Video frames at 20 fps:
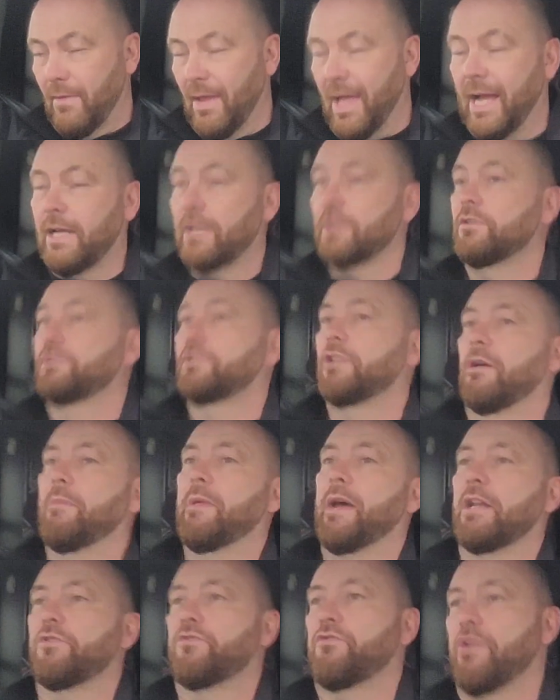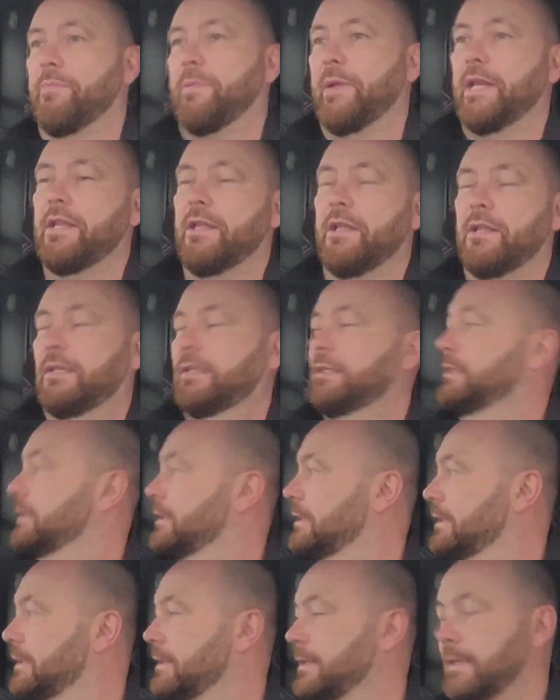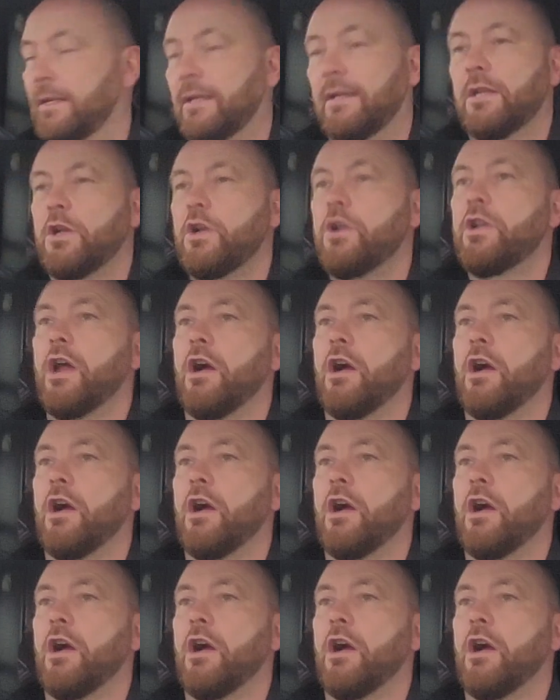I can stop that dripping.